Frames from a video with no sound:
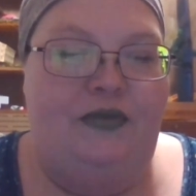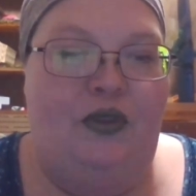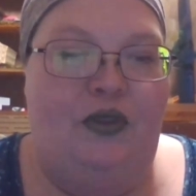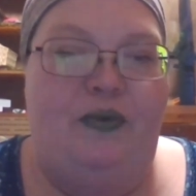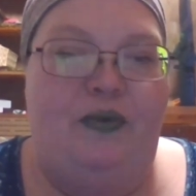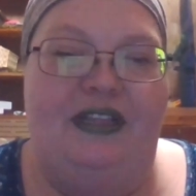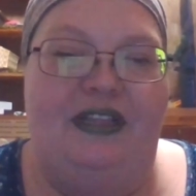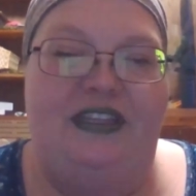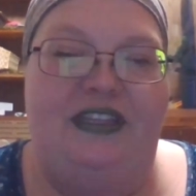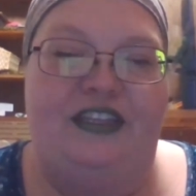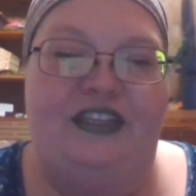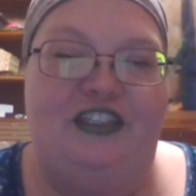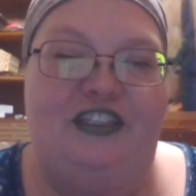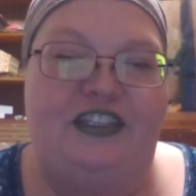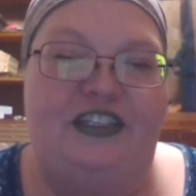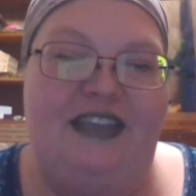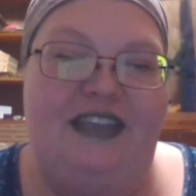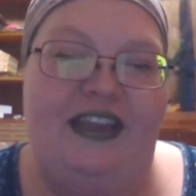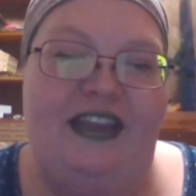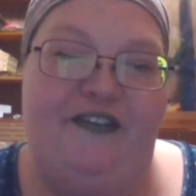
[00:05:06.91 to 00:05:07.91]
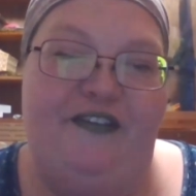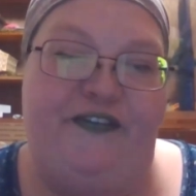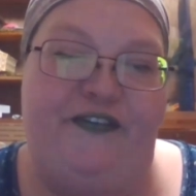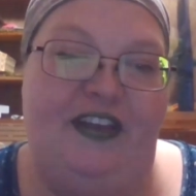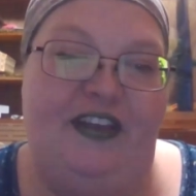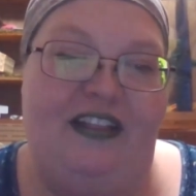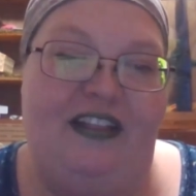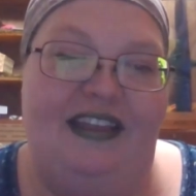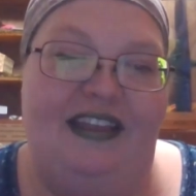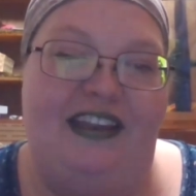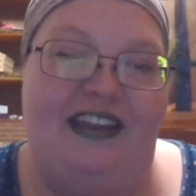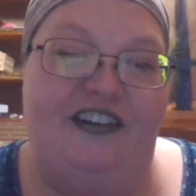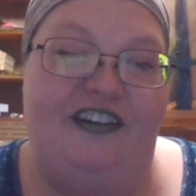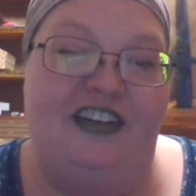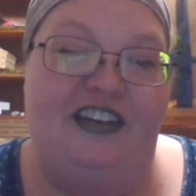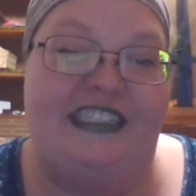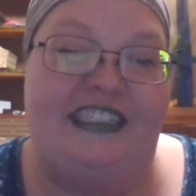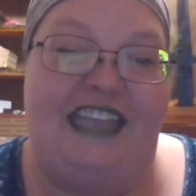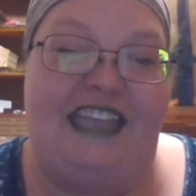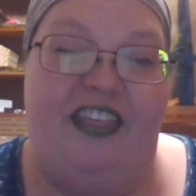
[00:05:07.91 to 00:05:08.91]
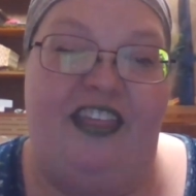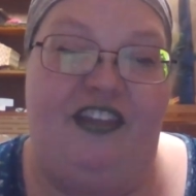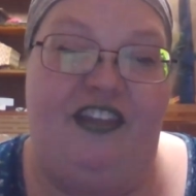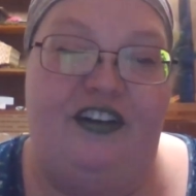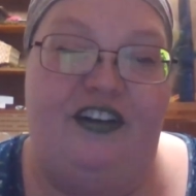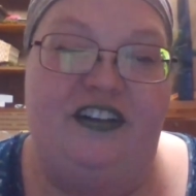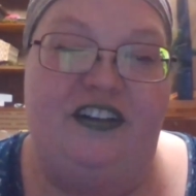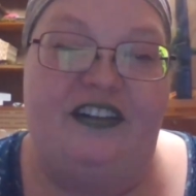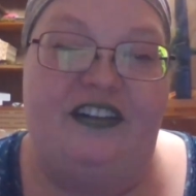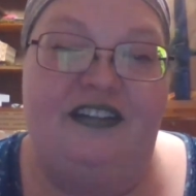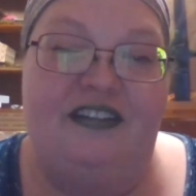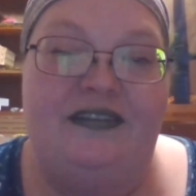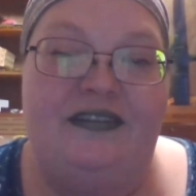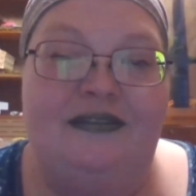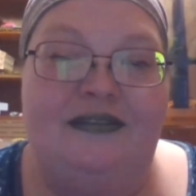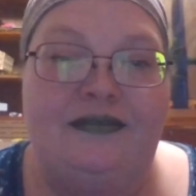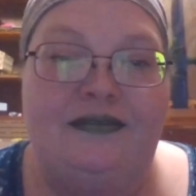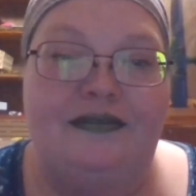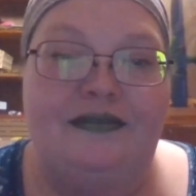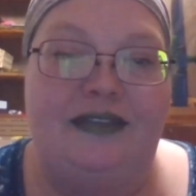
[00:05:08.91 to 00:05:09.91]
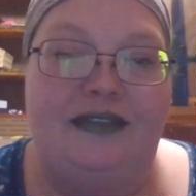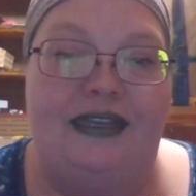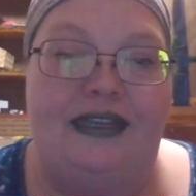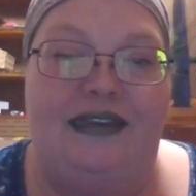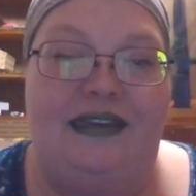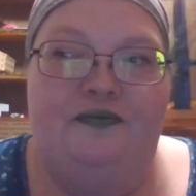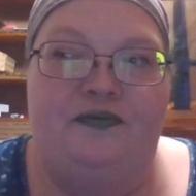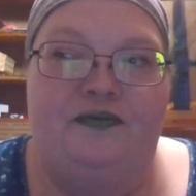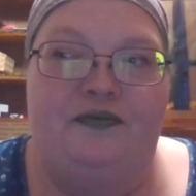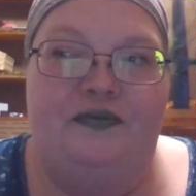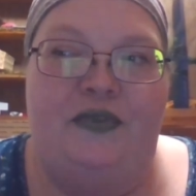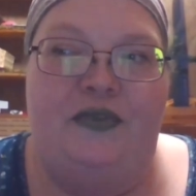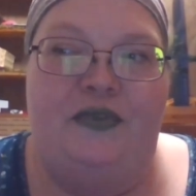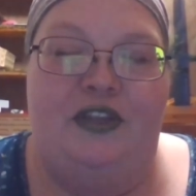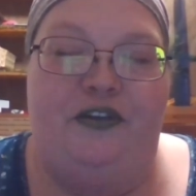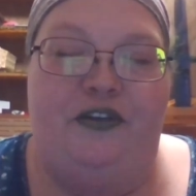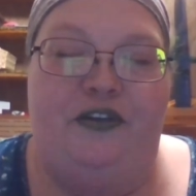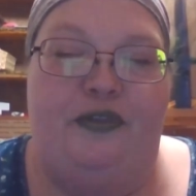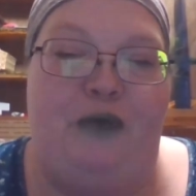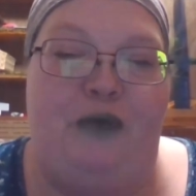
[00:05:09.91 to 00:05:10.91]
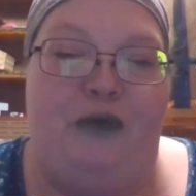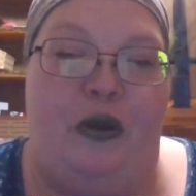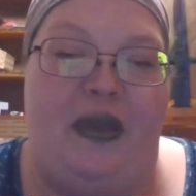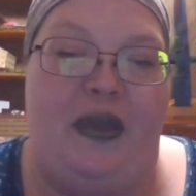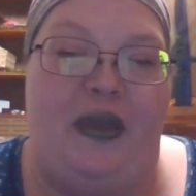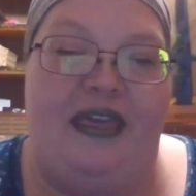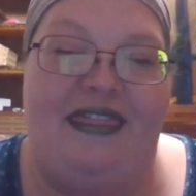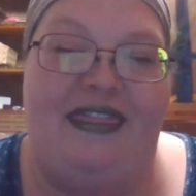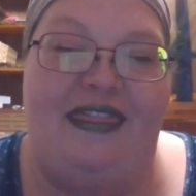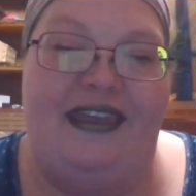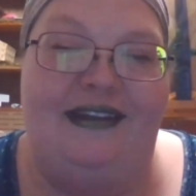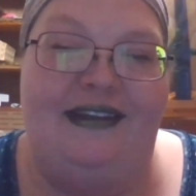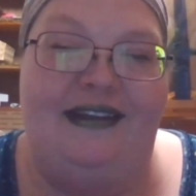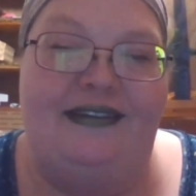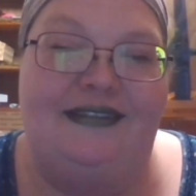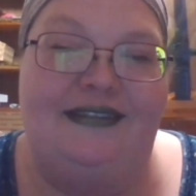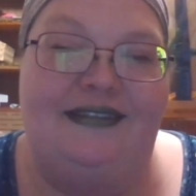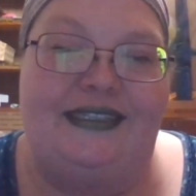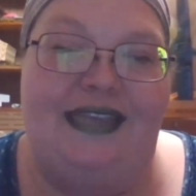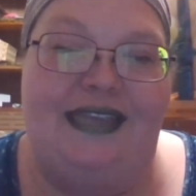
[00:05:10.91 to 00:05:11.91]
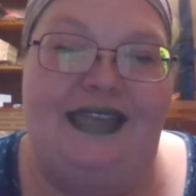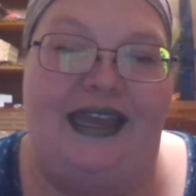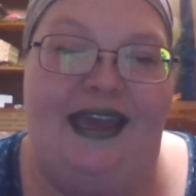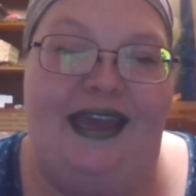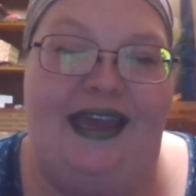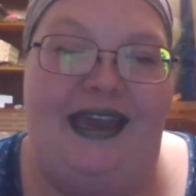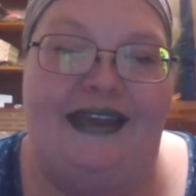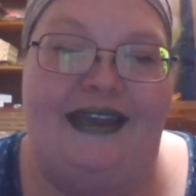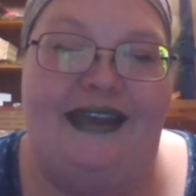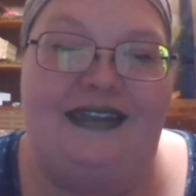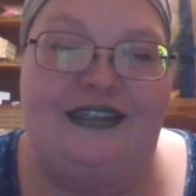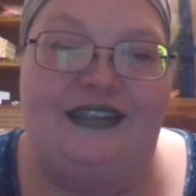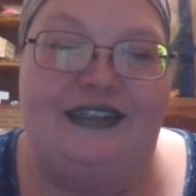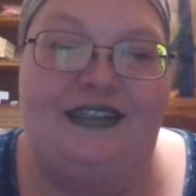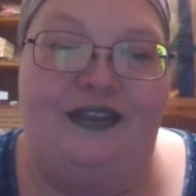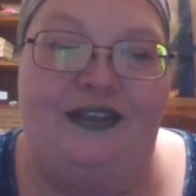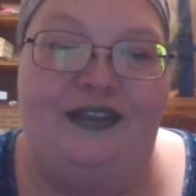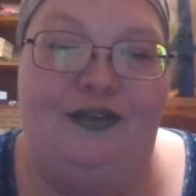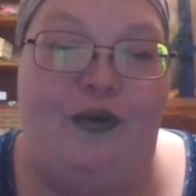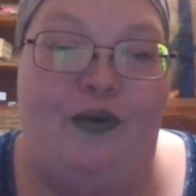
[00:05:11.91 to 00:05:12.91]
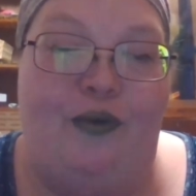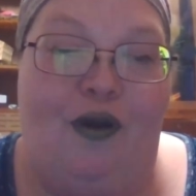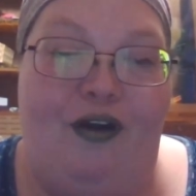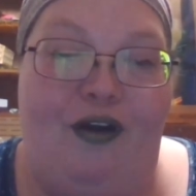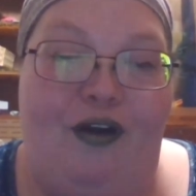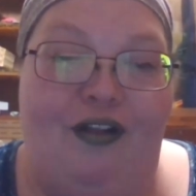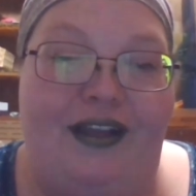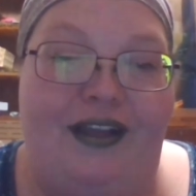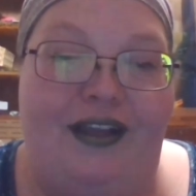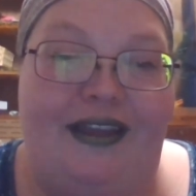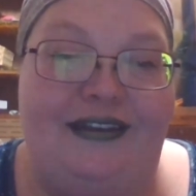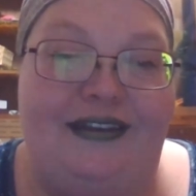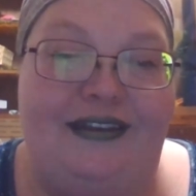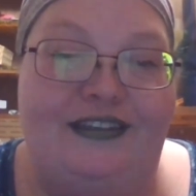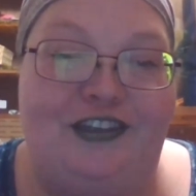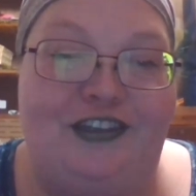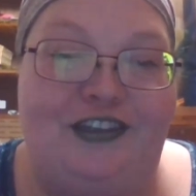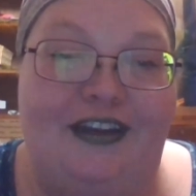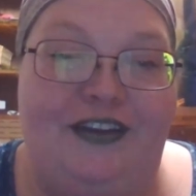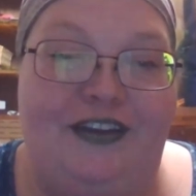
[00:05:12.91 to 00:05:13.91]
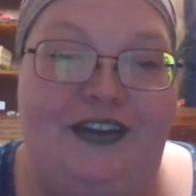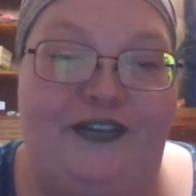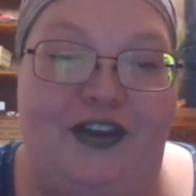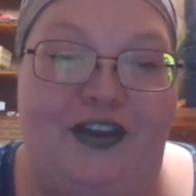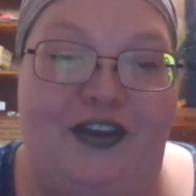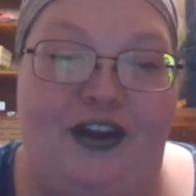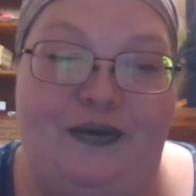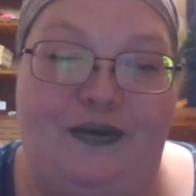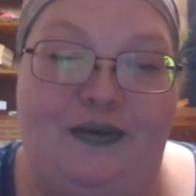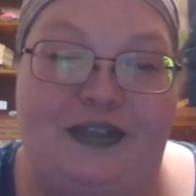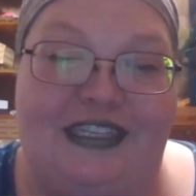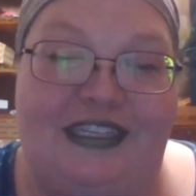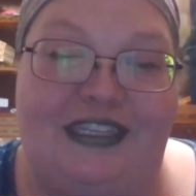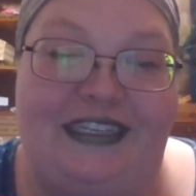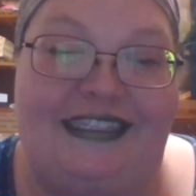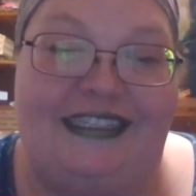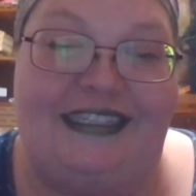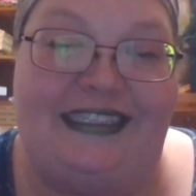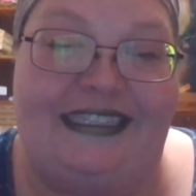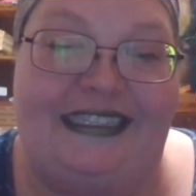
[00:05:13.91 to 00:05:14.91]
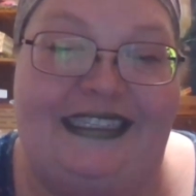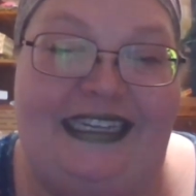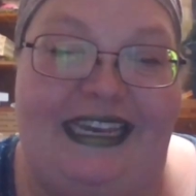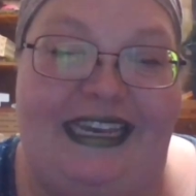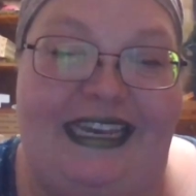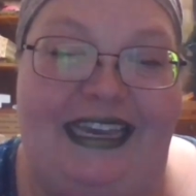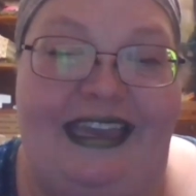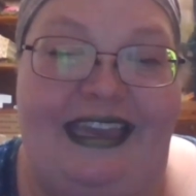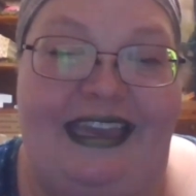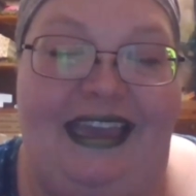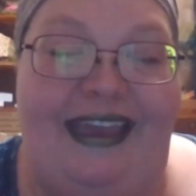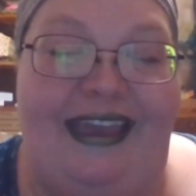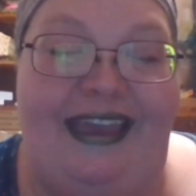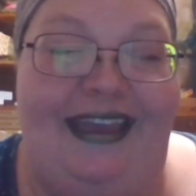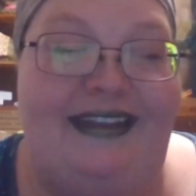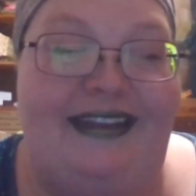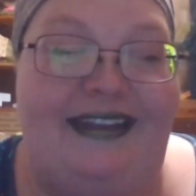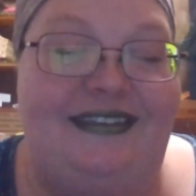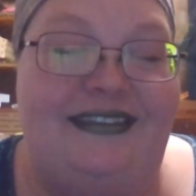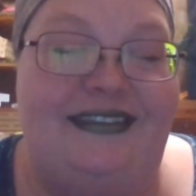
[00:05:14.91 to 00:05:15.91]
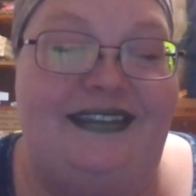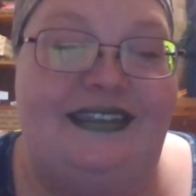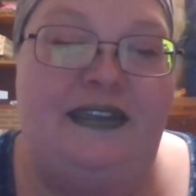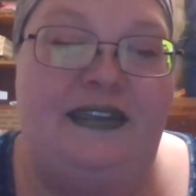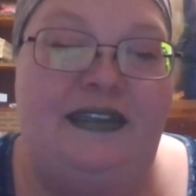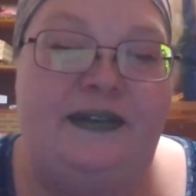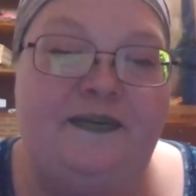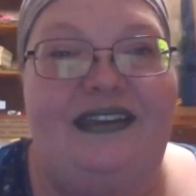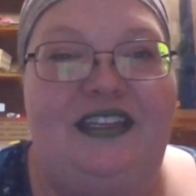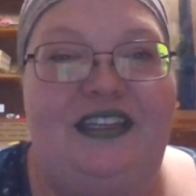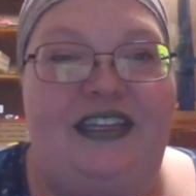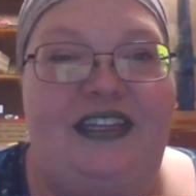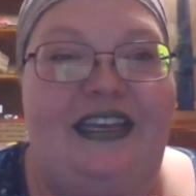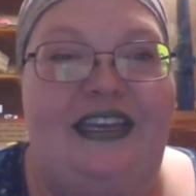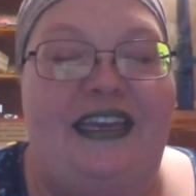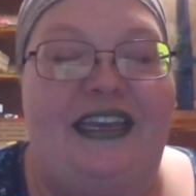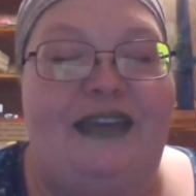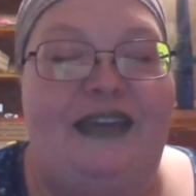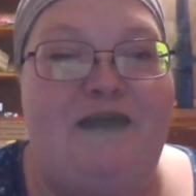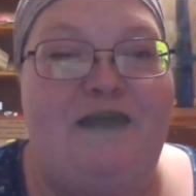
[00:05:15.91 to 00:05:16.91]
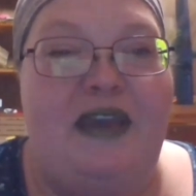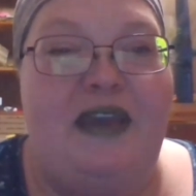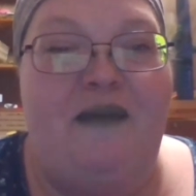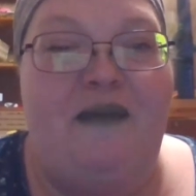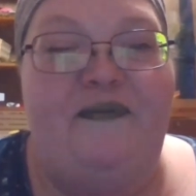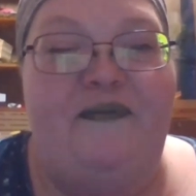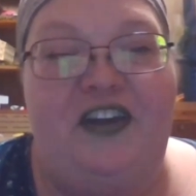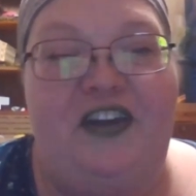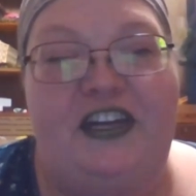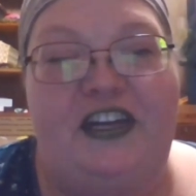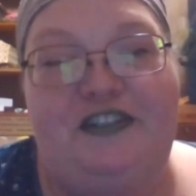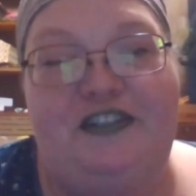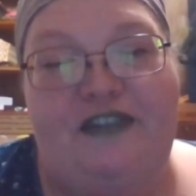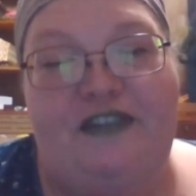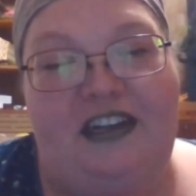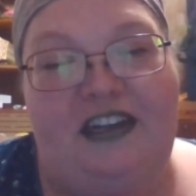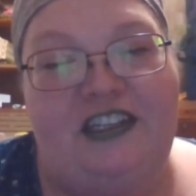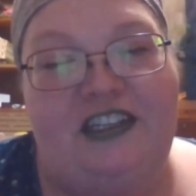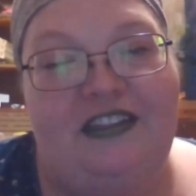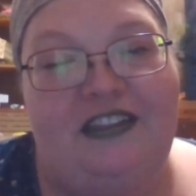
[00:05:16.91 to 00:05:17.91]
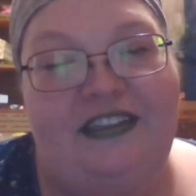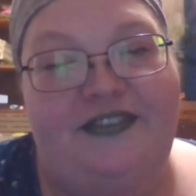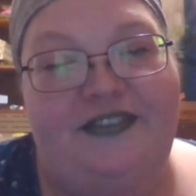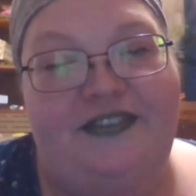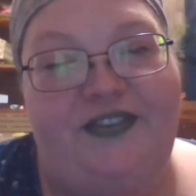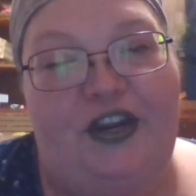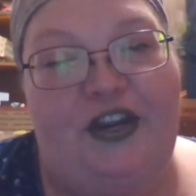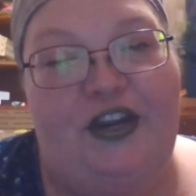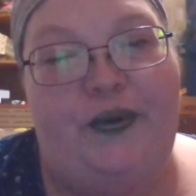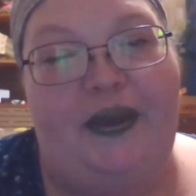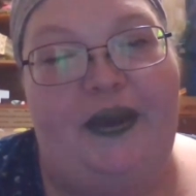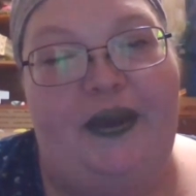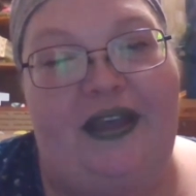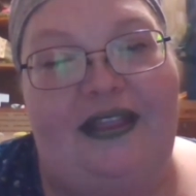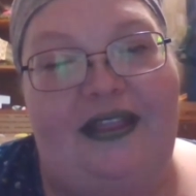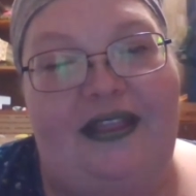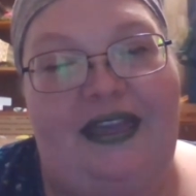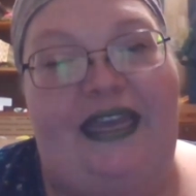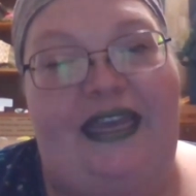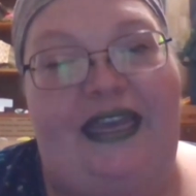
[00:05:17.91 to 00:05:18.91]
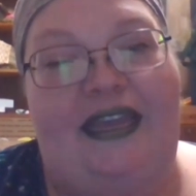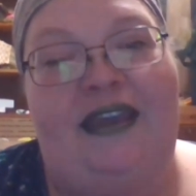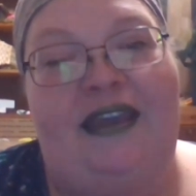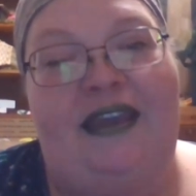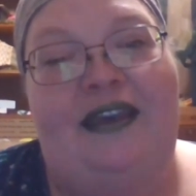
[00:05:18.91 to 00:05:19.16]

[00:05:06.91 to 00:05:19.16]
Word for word: well, you just kind of feel like you're untethered. Like you're throwing things at the wall and trying to figure out what's going to stick, and it can become very directionless very quickly.